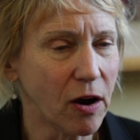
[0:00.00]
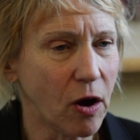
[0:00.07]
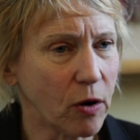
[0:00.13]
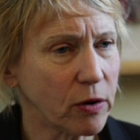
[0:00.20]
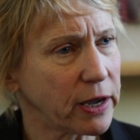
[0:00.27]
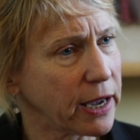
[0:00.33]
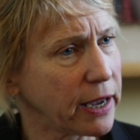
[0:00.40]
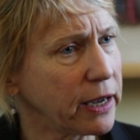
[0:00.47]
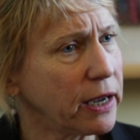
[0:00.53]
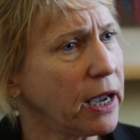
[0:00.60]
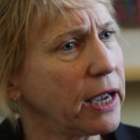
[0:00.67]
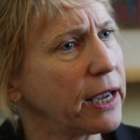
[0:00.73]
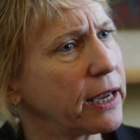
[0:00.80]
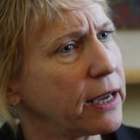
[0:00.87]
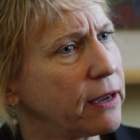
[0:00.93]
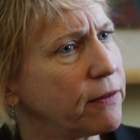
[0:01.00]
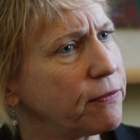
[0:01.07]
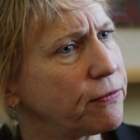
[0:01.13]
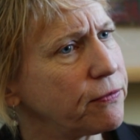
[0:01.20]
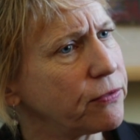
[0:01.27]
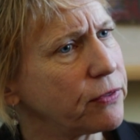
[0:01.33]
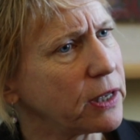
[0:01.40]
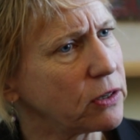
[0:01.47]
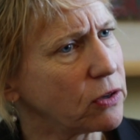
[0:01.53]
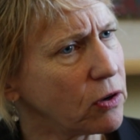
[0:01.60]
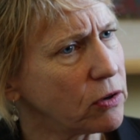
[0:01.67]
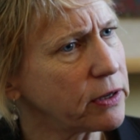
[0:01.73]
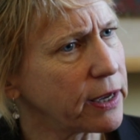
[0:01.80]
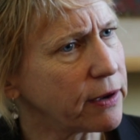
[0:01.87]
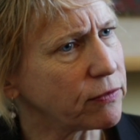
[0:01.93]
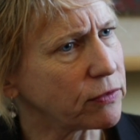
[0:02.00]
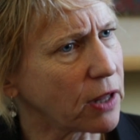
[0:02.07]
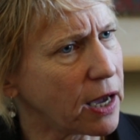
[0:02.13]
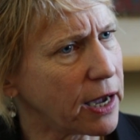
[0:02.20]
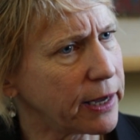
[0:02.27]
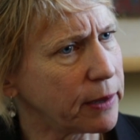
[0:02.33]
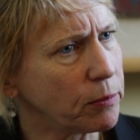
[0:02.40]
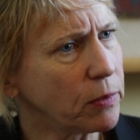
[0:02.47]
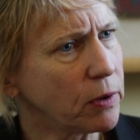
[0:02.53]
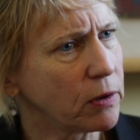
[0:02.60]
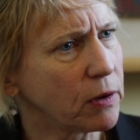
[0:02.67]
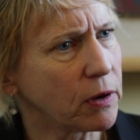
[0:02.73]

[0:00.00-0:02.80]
okay, if they don't have Lyme,